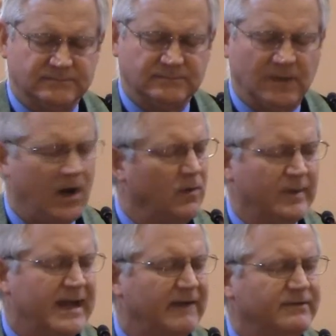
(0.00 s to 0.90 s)
All we
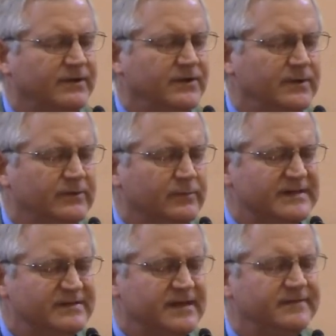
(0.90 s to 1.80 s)
have to do is
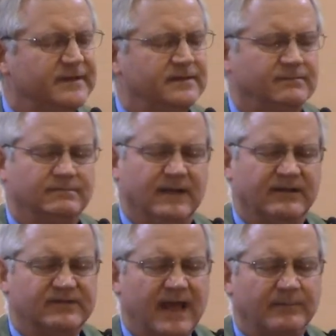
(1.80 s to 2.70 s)
receive it,
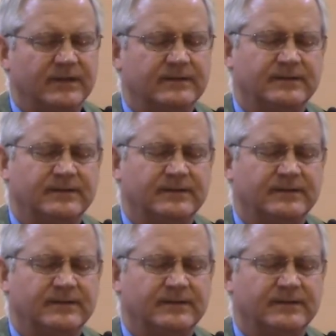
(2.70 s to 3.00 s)
accept it,